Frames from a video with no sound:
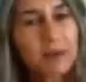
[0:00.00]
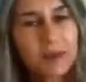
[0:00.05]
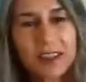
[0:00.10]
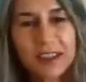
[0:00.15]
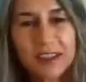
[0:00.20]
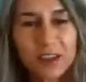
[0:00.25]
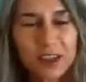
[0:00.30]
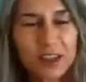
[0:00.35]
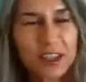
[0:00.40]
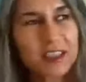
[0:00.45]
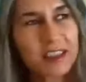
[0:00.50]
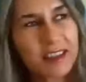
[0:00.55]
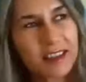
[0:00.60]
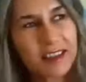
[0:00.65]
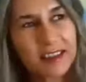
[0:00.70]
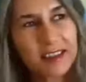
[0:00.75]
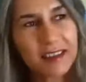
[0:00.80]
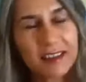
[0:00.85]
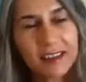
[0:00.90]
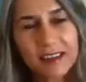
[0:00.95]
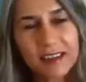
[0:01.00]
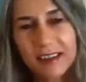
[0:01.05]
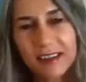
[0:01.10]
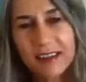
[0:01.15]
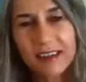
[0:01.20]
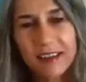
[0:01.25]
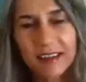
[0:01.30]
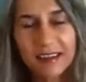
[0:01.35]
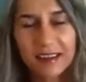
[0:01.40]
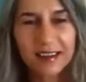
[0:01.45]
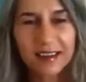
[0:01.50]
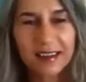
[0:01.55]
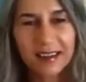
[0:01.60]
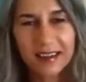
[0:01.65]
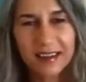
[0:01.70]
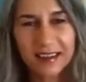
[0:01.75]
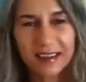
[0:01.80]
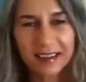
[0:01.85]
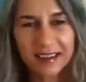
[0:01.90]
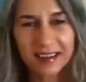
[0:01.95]
we might even bring you
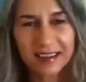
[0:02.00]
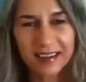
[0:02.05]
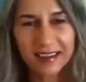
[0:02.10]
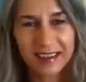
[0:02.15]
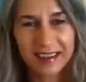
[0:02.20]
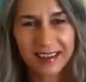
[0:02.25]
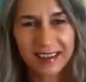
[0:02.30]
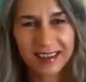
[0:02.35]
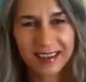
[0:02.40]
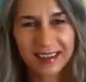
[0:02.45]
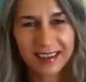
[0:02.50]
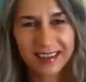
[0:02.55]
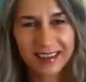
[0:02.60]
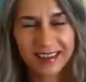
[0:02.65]
on here if